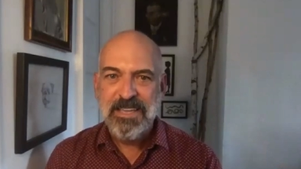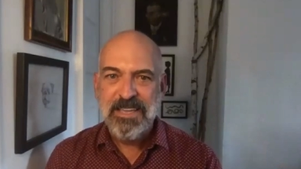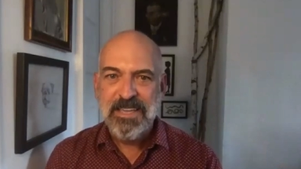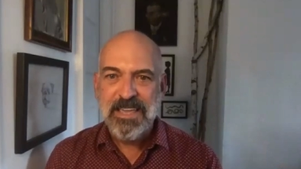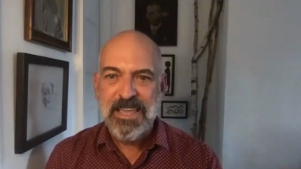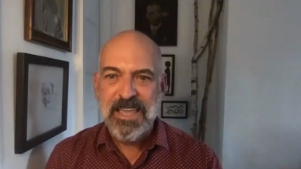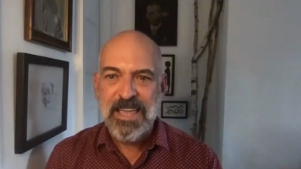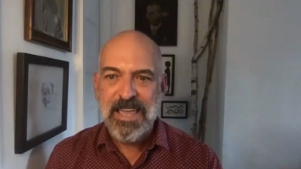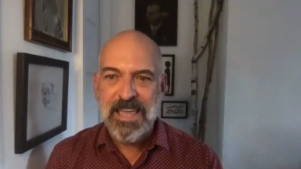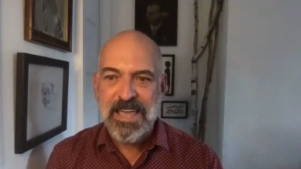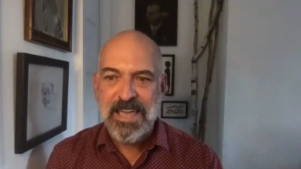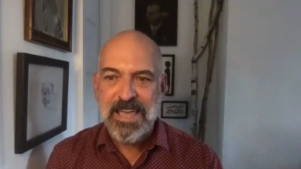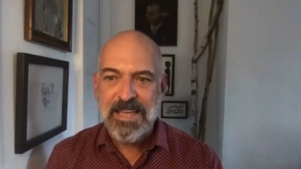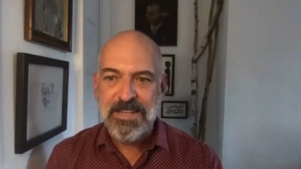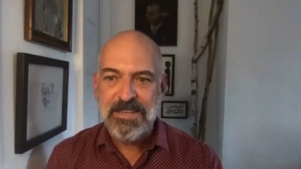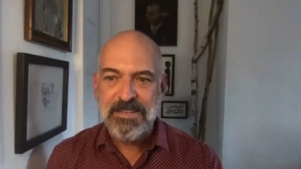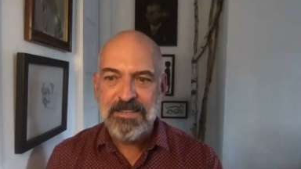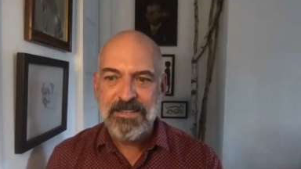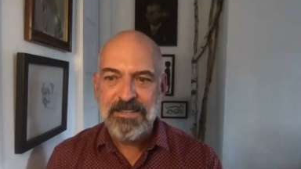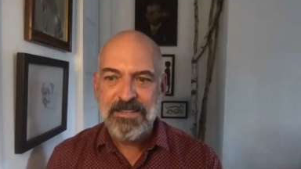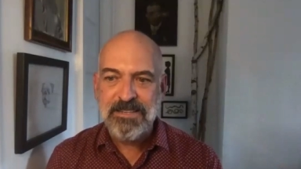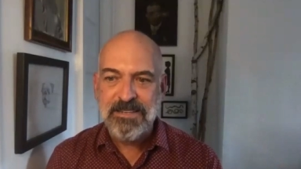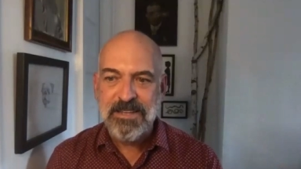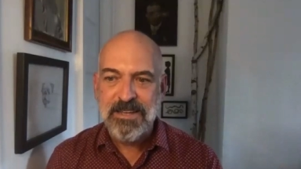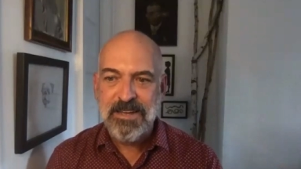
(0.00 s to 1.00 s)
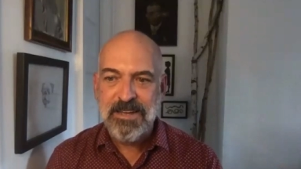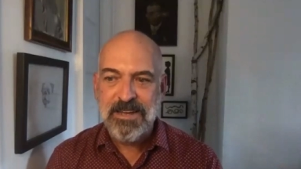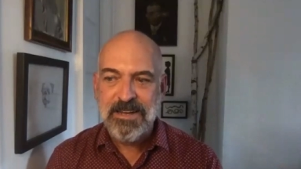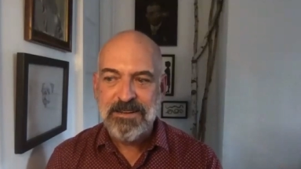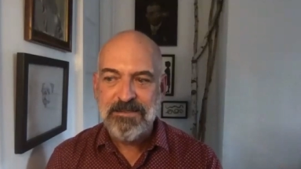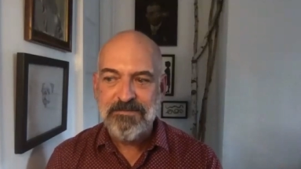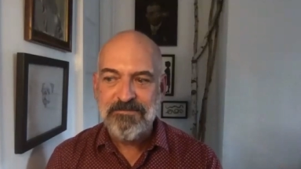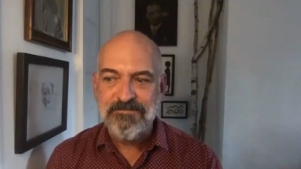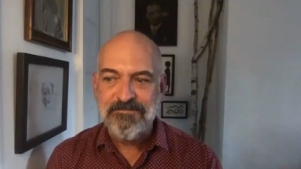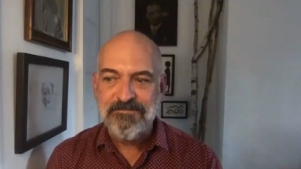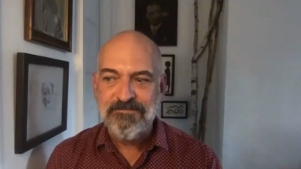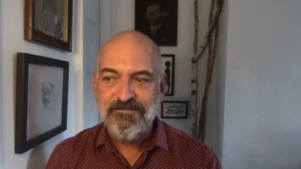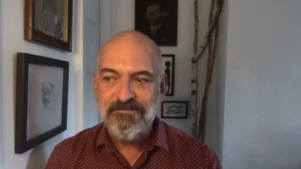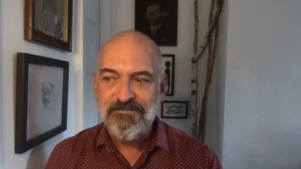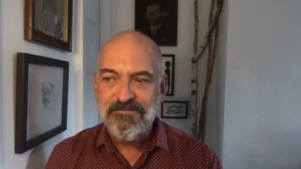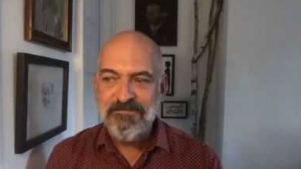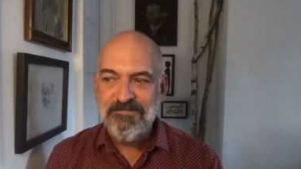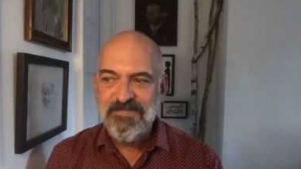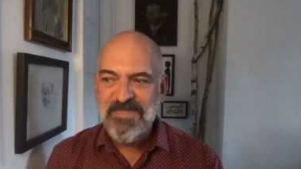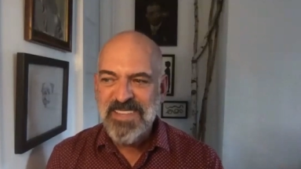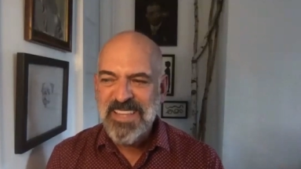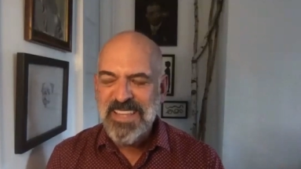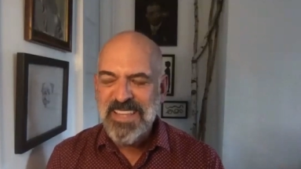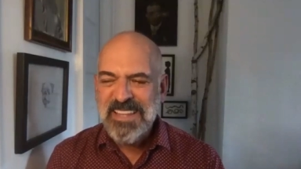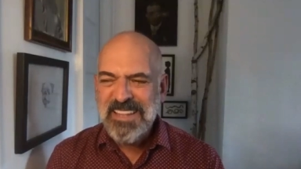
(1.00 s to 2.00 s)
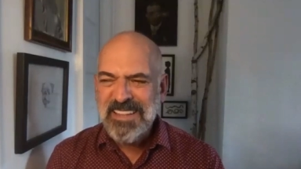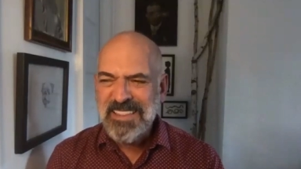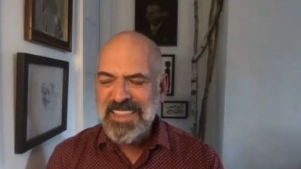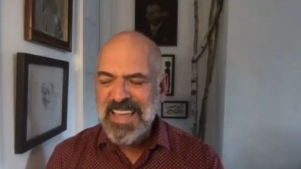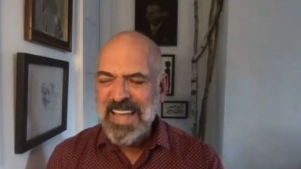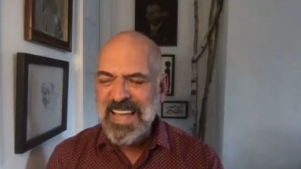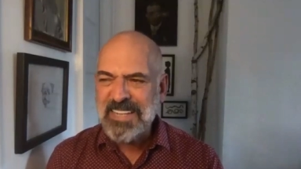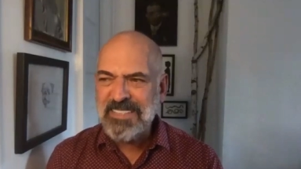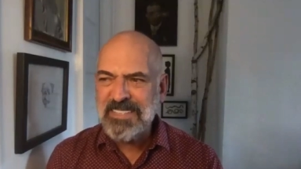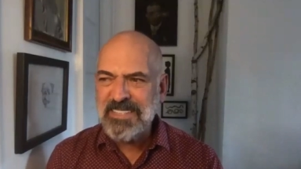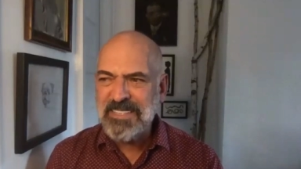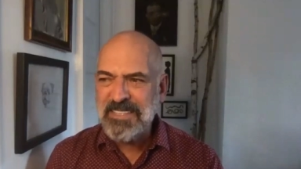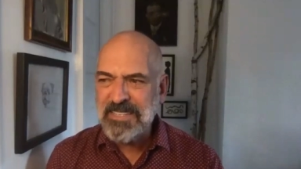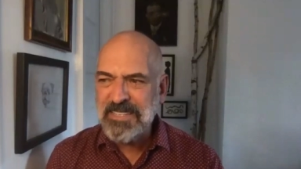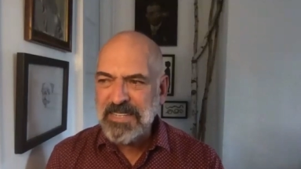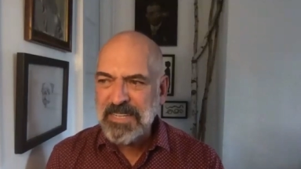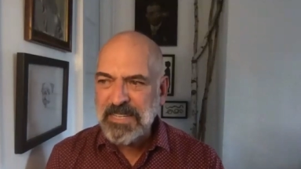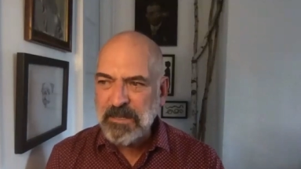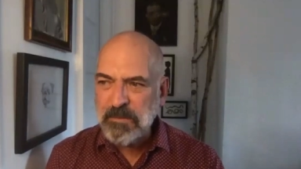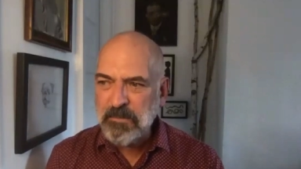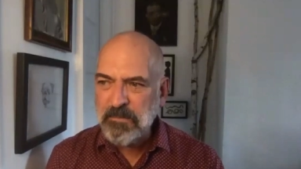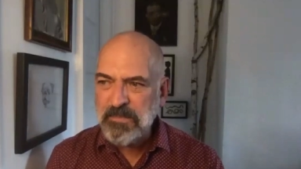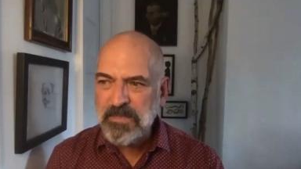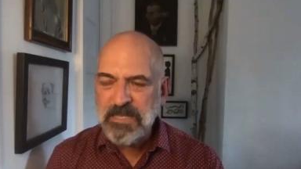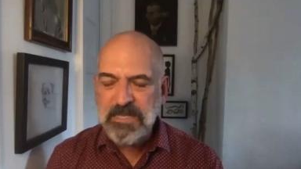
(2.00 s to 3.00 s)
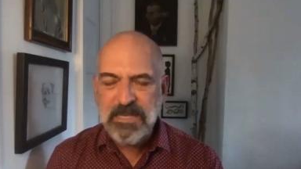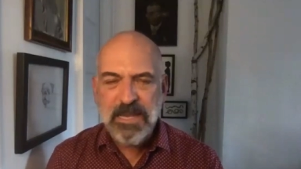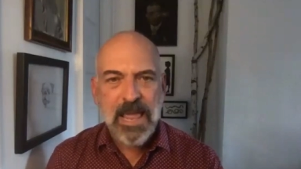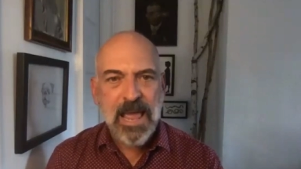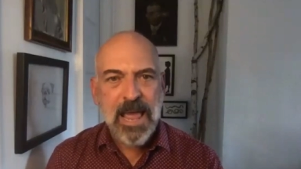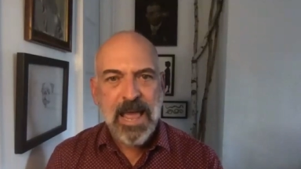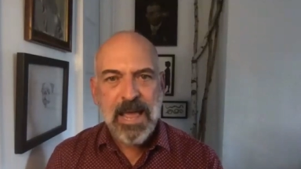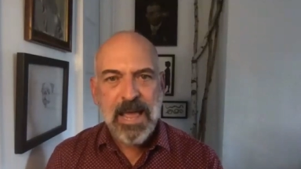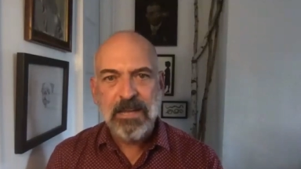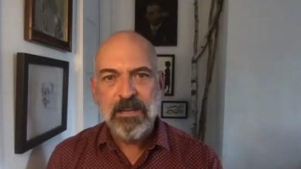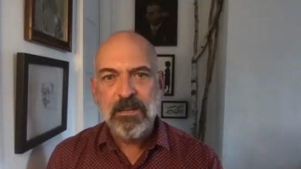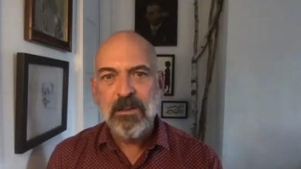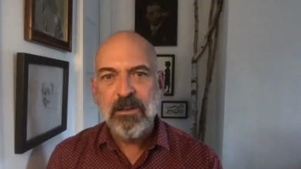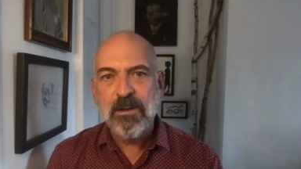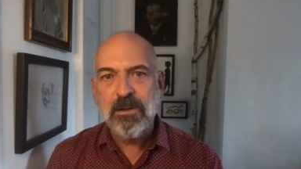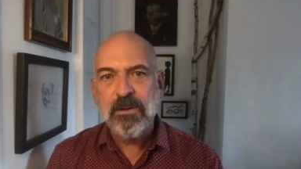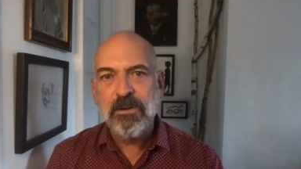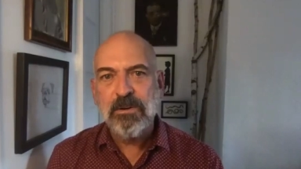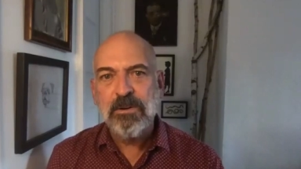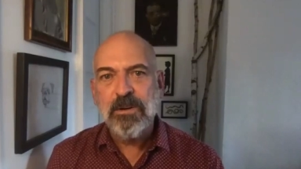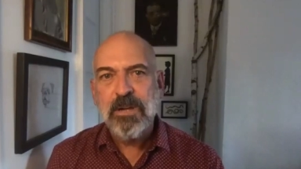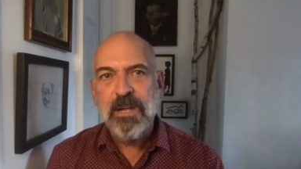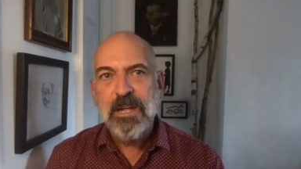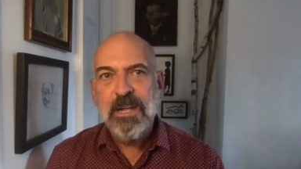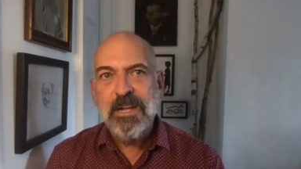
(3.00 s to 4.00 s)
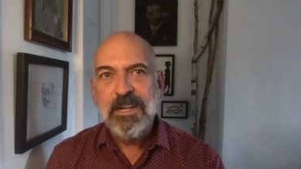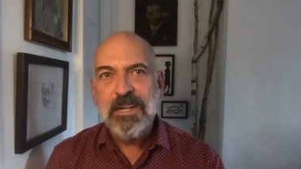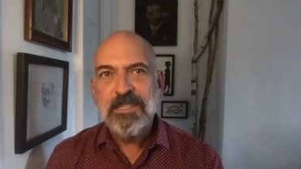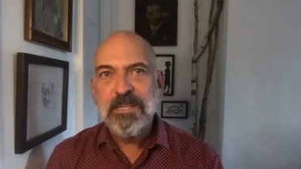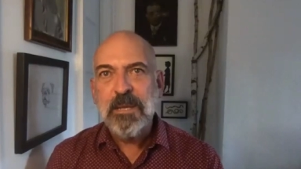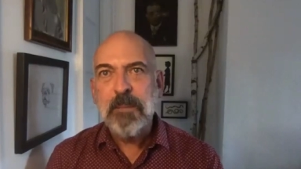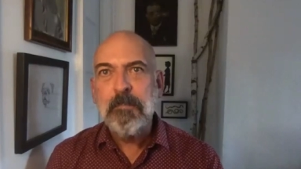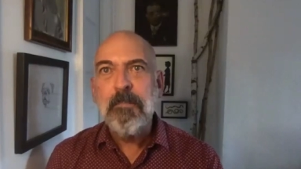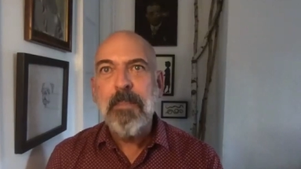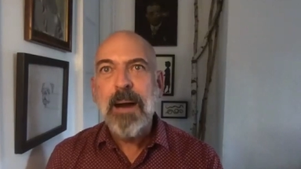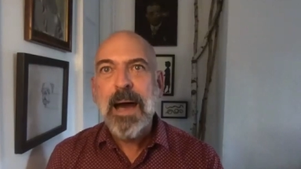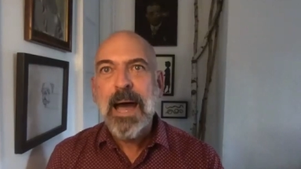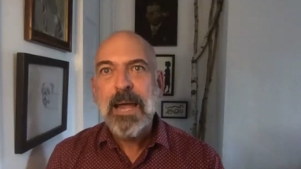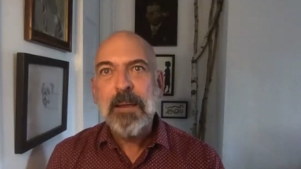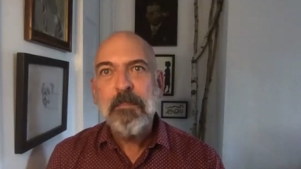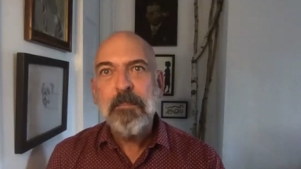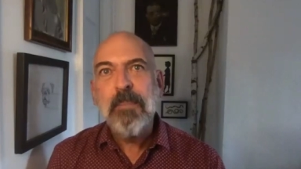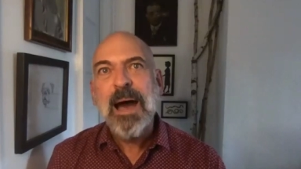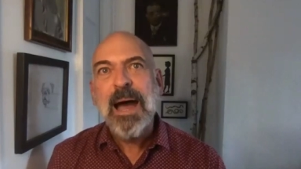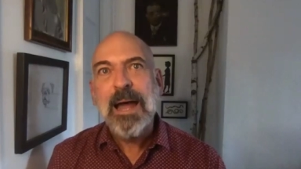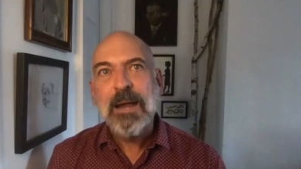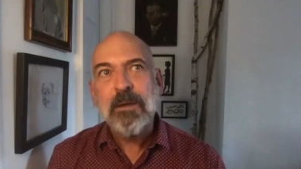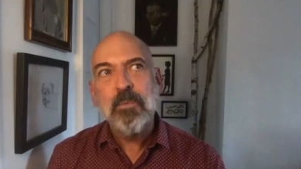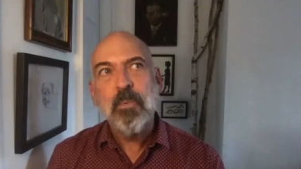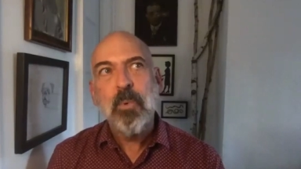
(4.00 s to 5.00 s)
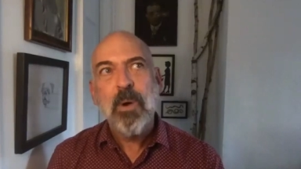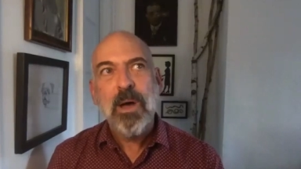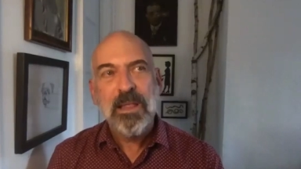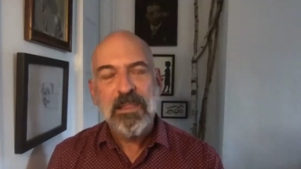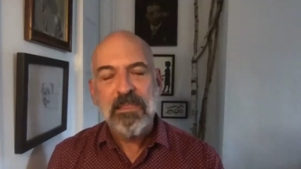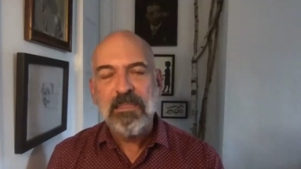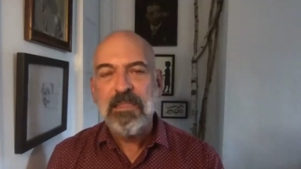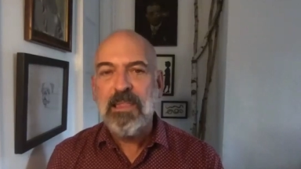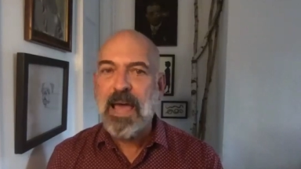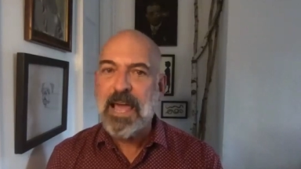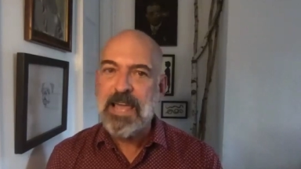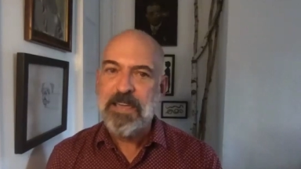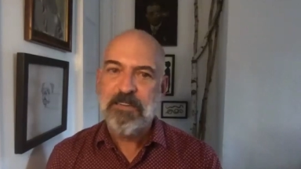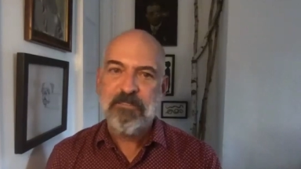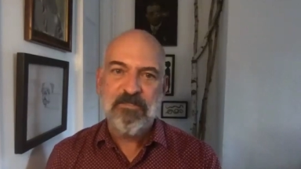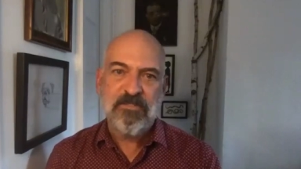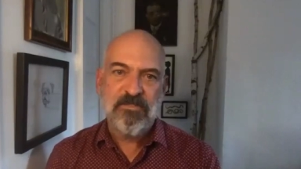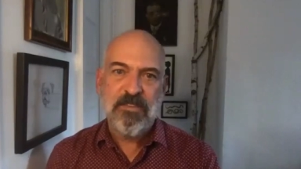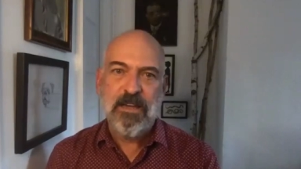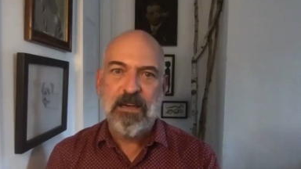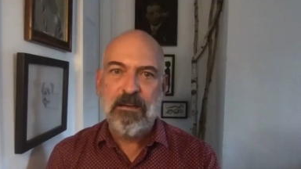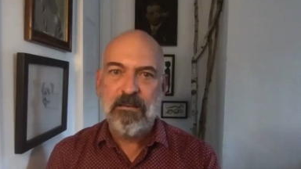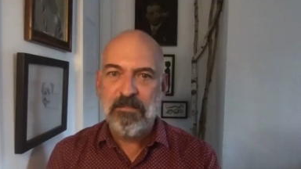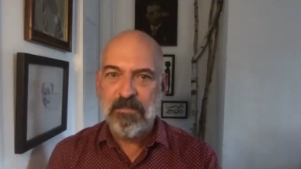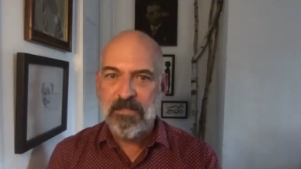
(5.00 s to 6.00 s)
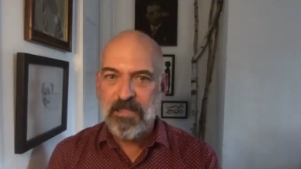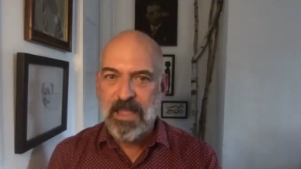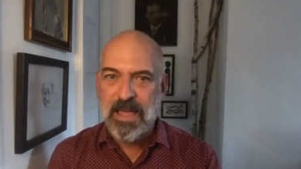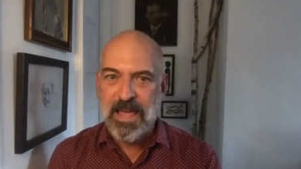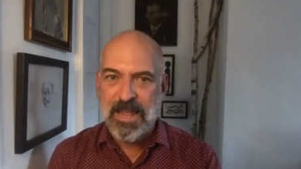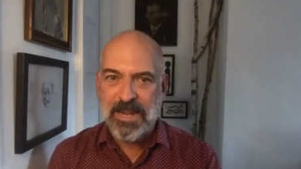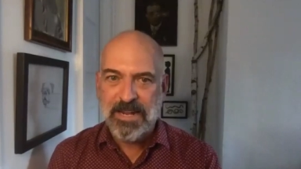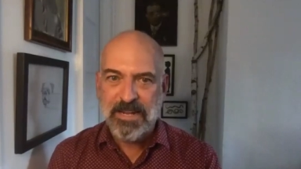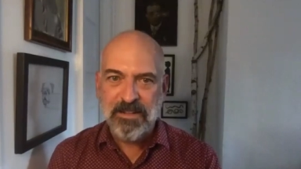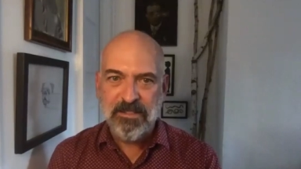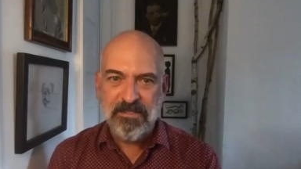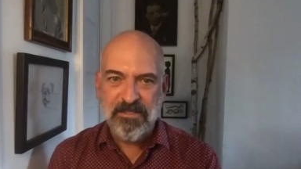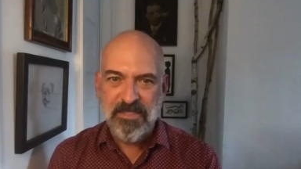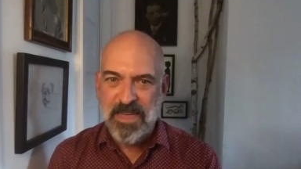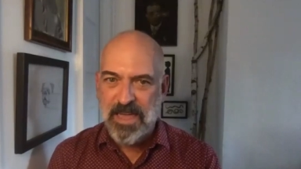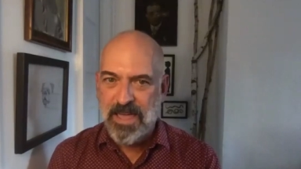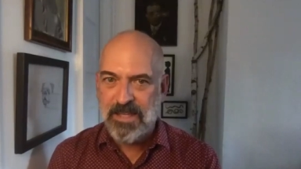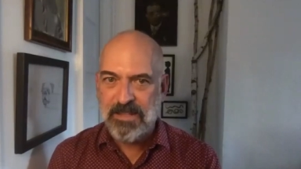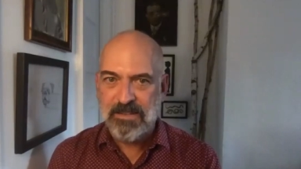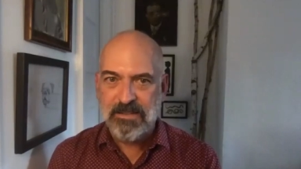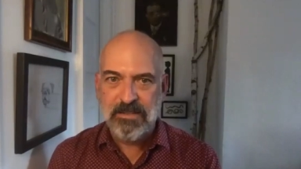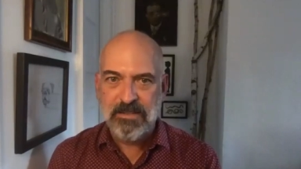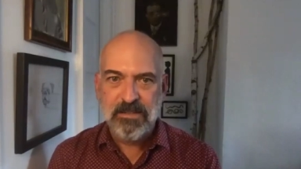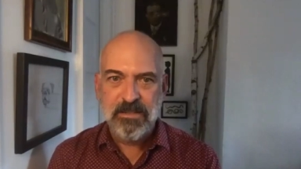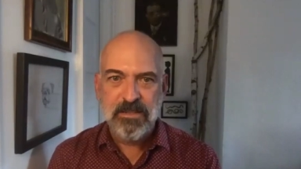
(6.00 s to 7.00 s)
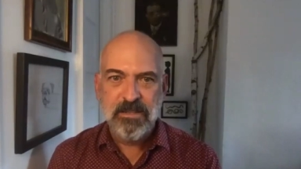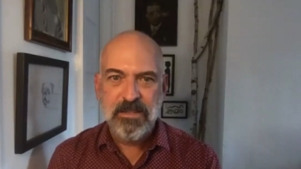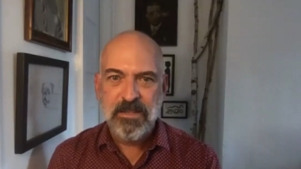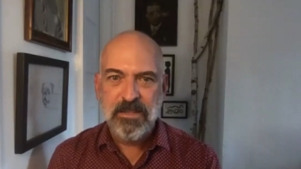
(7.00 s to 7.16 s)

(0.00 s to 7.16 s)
And, um, that seemed to echo, to my mind, what life felt like then.